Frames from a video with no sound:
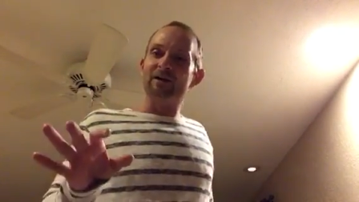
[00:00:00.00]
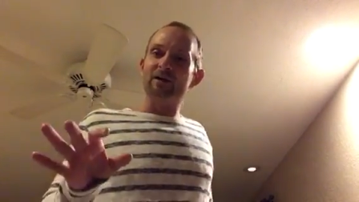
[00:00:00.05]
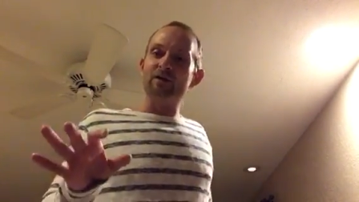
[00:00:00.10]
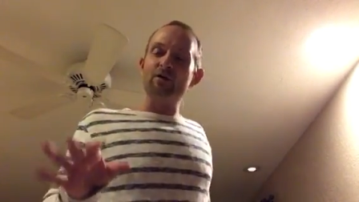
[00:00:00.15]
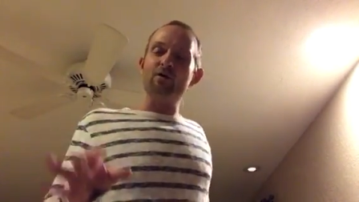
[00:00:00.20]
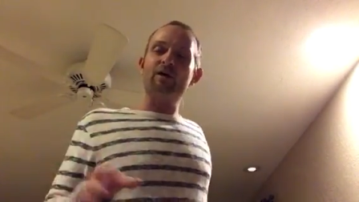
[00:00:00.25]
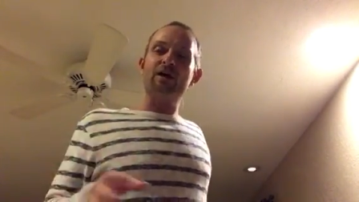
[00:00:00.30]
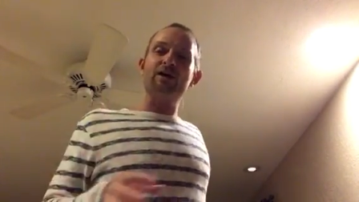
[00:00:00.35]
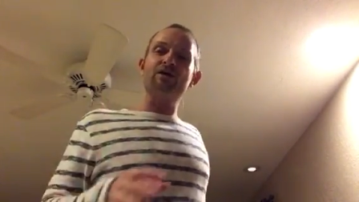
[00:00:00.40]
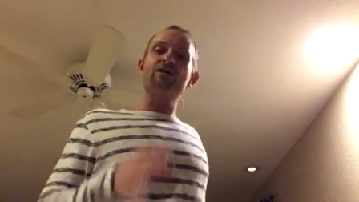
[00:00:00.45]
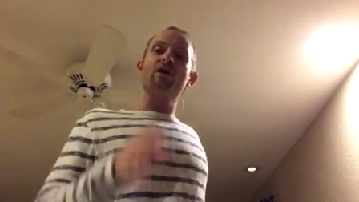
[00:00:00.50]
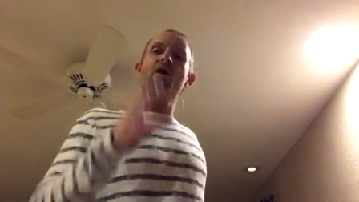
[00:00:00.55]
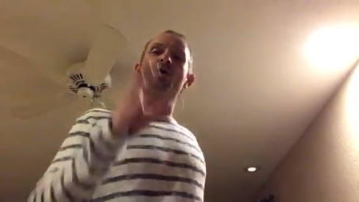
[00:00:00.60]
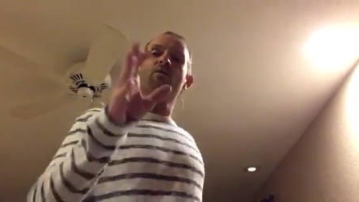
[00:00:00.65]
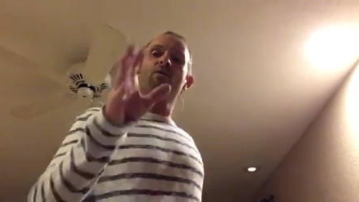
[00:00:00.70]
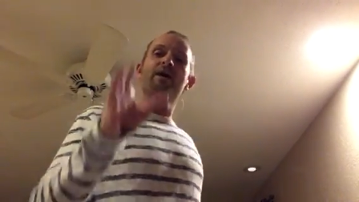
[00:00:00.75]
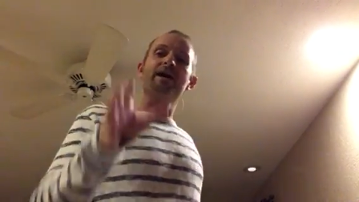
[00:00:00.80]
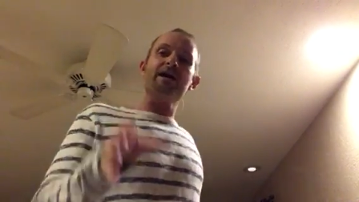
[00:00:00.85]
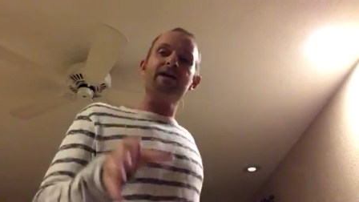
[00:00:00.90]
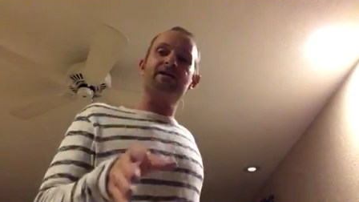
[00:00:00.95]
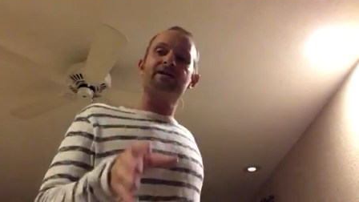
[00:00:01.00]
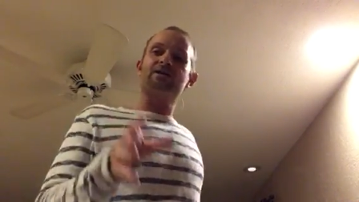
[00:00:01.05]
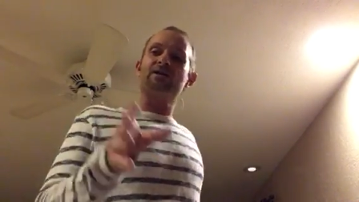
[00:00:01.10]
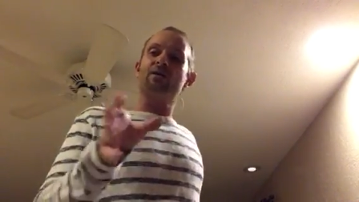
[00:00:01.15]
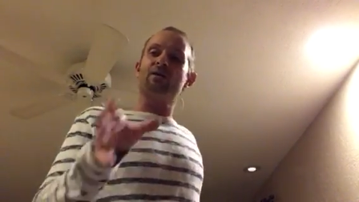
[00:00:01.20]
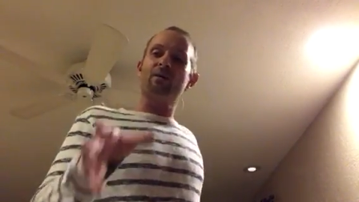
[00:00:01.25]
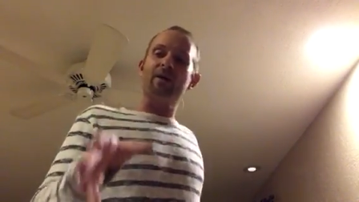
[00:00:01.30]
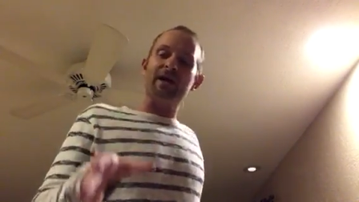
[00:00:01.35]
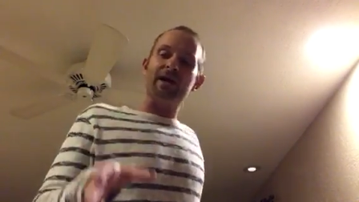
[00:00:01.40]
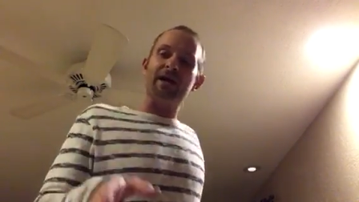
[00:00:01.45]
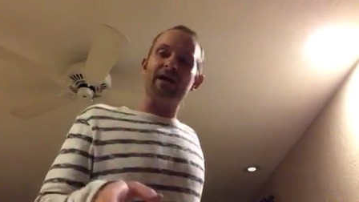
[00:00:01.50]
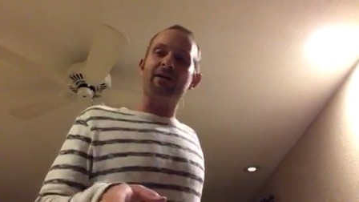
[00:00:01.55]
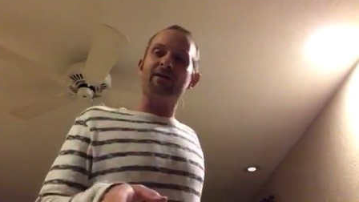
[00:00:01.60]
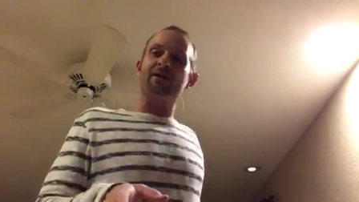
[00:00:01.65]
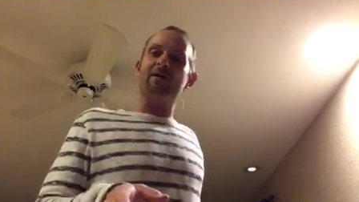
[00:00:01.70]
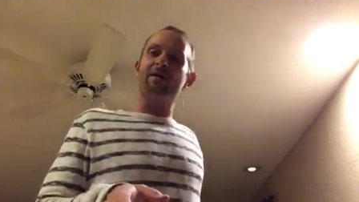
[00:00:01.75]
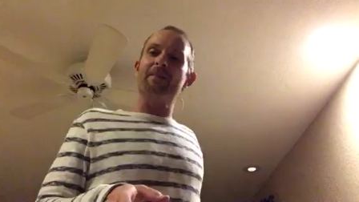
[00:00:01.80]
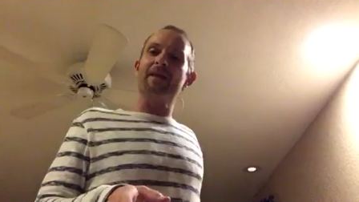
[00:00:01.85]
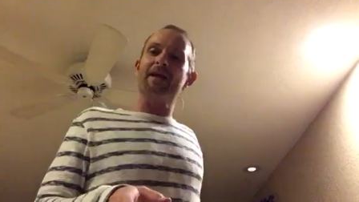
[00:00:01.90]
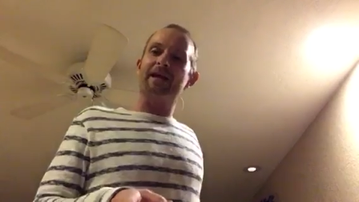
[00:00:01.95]
You can go week to week
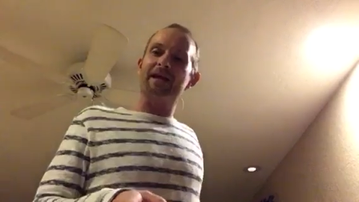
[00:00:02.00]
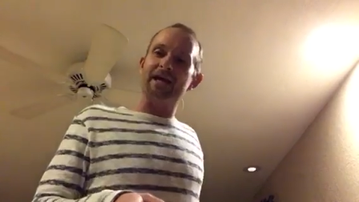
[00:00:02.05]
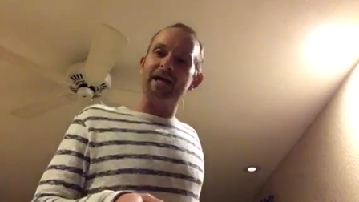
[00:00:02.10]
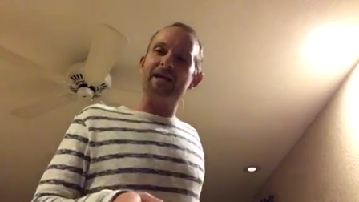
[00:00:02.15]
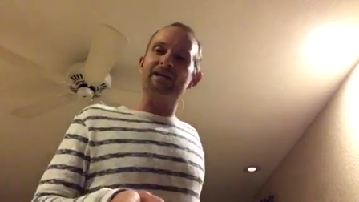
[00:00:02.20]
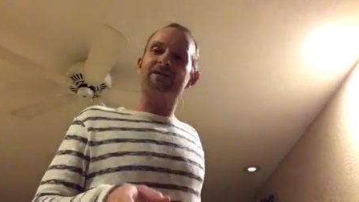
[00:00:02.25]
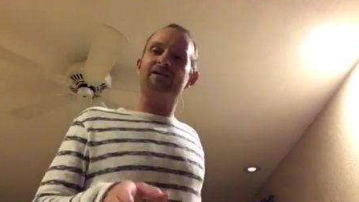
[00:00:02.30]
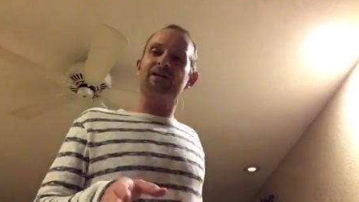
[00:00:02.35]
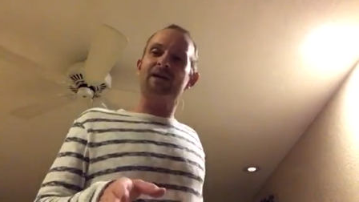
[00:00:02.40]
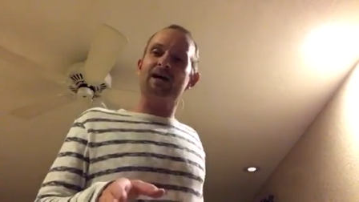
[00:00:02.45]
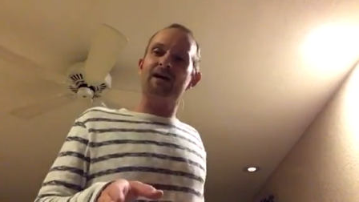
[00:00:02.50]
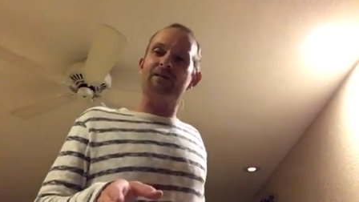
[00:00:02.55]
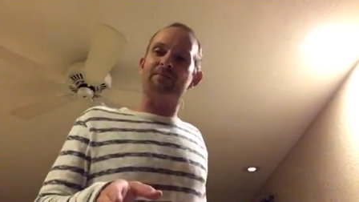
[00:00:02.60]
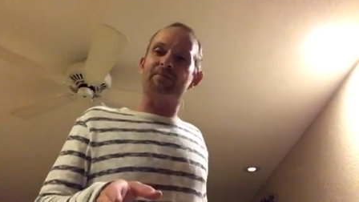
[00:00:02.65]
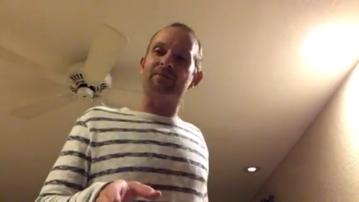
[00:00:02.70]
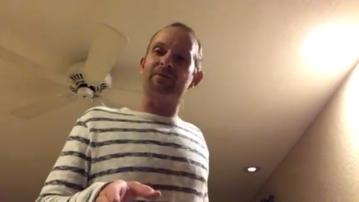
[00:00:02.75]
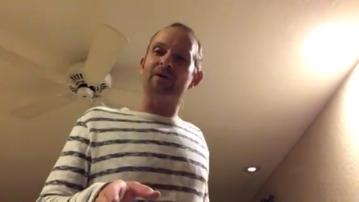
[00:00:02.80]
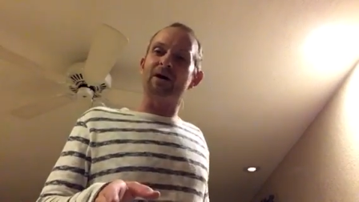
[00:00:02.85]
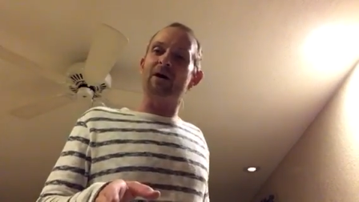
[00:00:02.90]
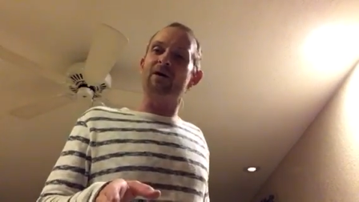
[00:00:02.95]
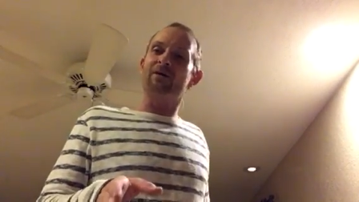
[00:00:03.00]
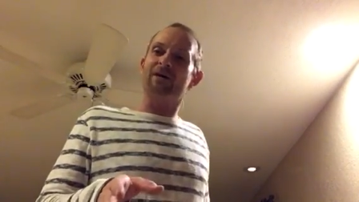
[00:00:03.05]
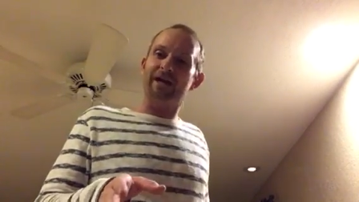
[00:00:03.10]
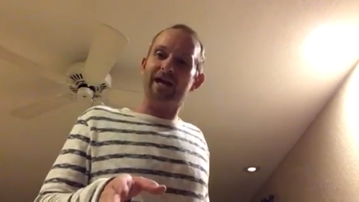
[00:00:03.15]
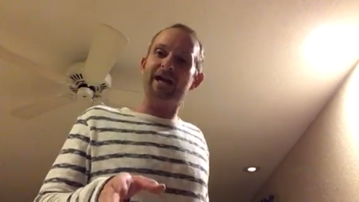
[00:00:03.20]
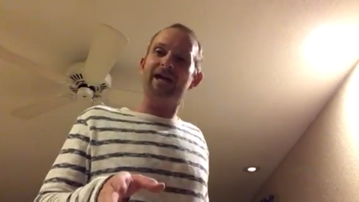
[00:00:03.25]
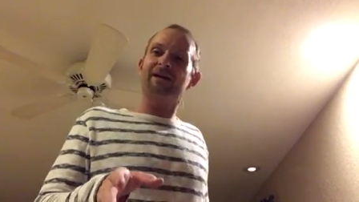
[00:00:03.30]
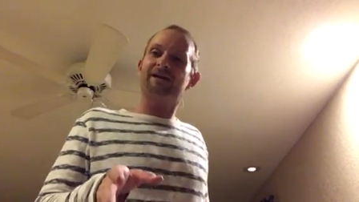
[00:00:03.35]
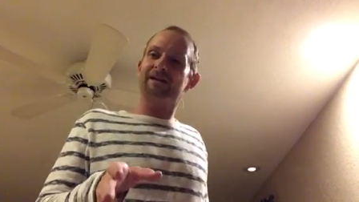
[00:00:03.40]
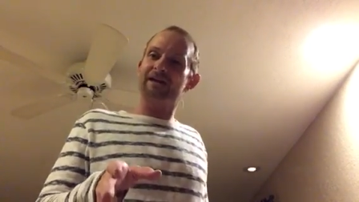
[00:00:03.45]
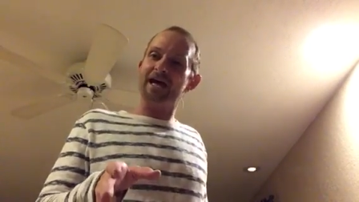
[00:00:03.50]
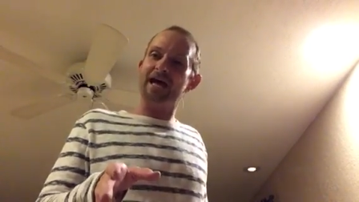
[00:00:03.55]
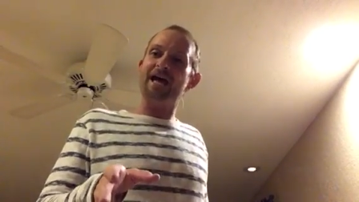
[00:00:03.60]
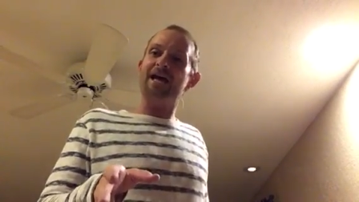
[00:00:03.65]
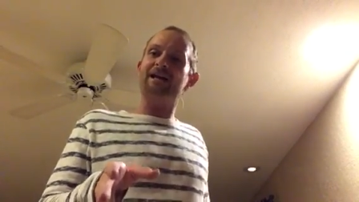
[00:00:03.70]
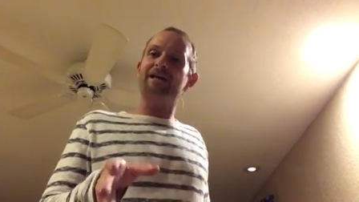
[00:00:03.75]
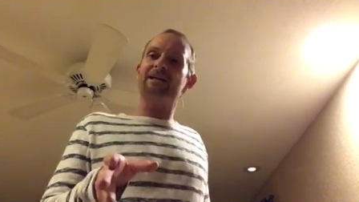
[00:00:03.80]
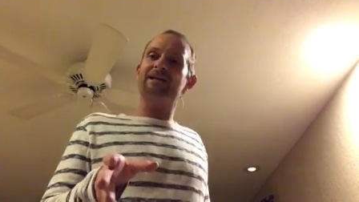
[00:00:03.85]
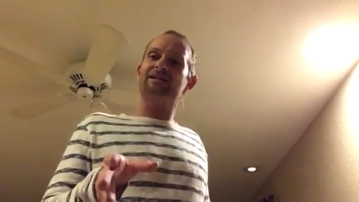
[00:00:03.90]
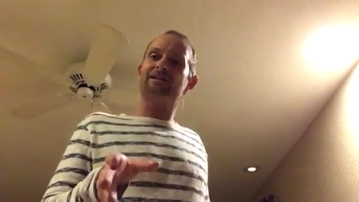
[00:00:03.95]
on the ketchup. Okay,
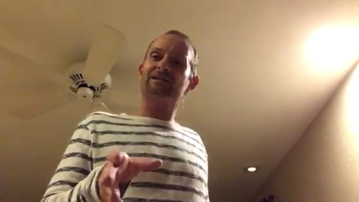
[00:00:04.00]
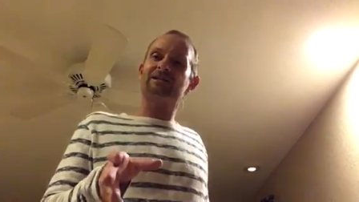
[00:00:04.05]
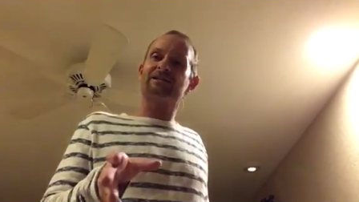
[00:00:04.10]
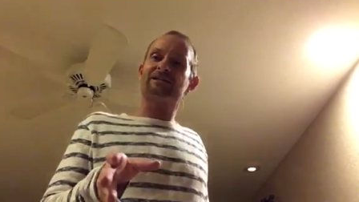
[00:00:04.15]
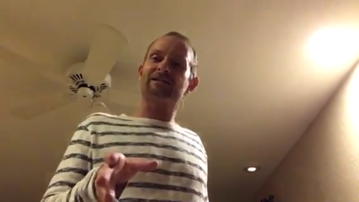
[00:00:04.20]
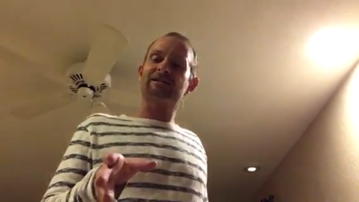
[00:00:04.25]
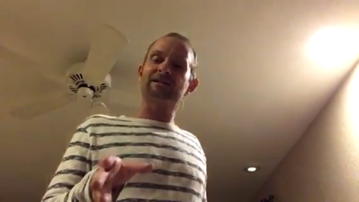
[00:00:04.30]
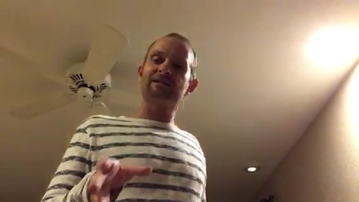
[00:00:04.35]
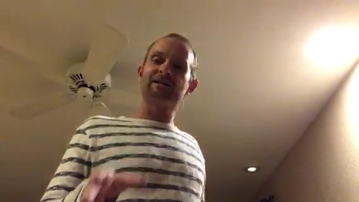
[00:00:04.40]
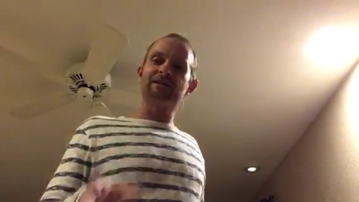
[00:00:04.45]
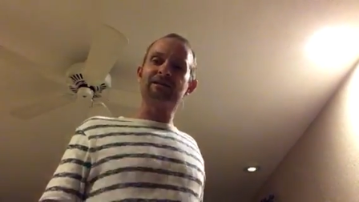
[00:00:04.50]
Gladys?